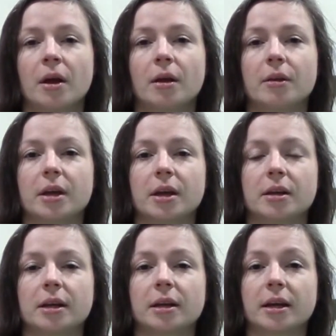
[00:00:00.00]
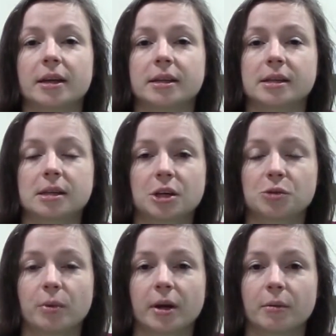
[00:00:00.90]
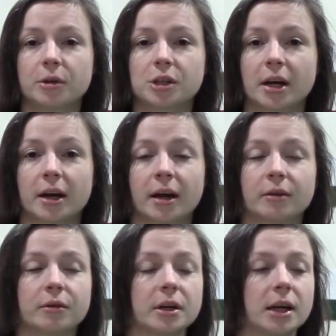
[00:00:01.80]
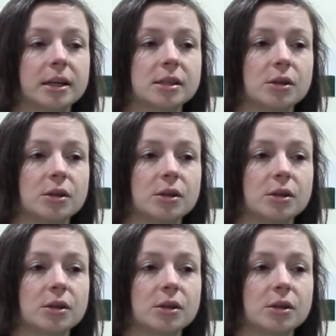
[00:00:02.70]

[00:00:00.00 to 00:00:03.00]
the needle hitting the stitch plate, which I hadn't realised,